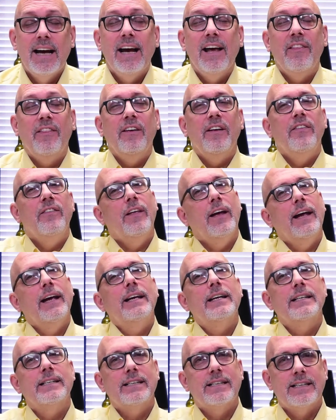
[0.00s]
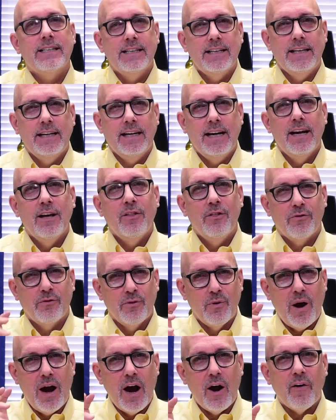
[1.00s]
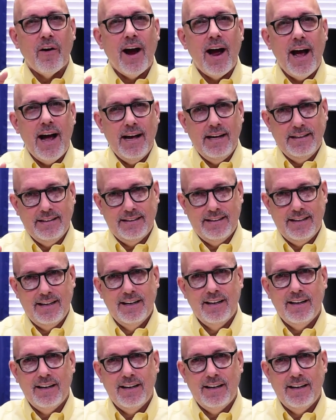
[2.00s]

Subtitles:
And then they can see through our eyes